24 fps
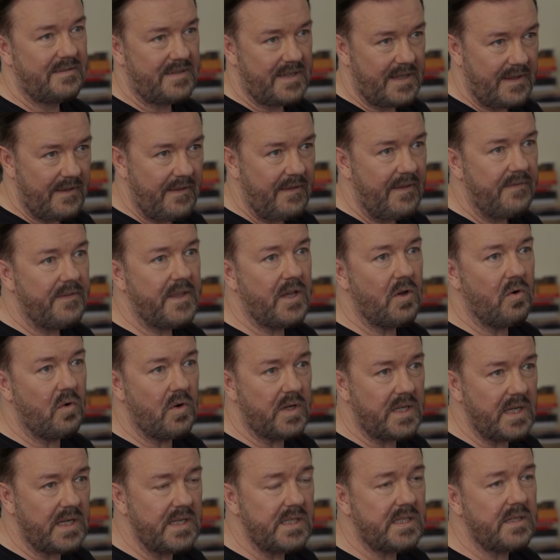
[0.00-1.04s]
Yeah, the exact-
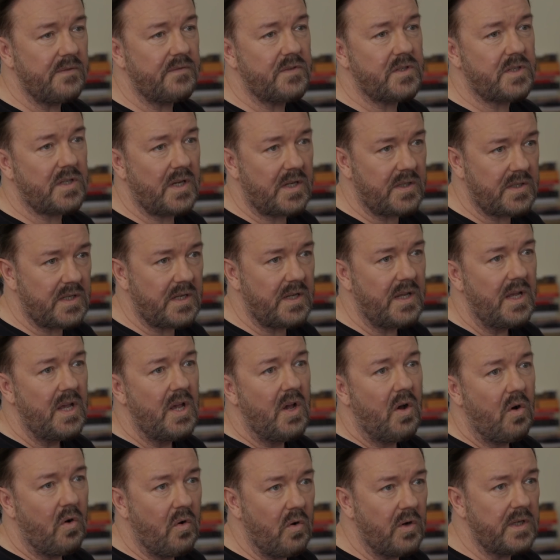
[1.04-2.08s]
audience of ch- the
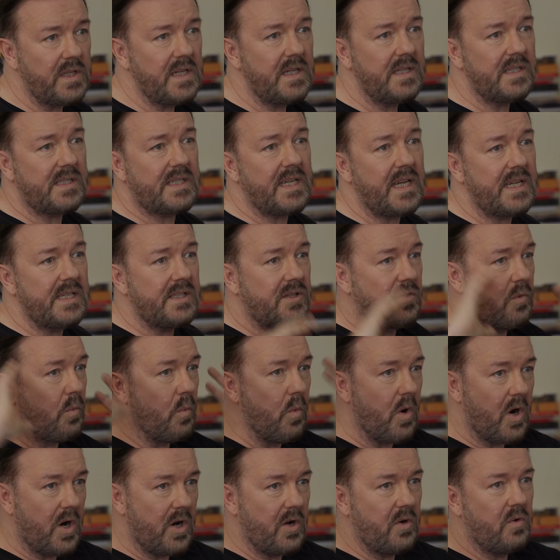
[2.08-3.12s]
audience is the
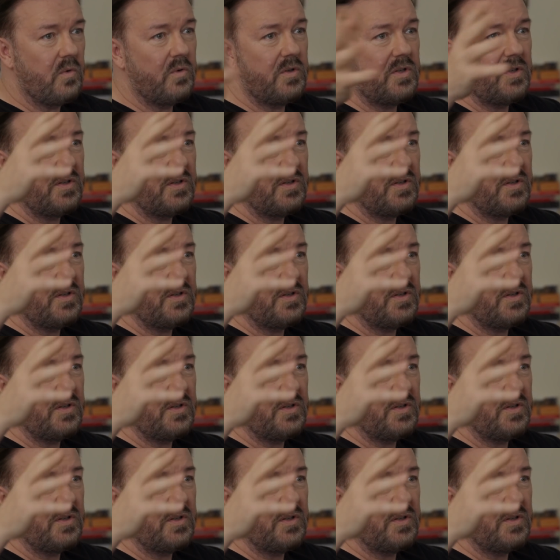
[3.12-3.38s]
world.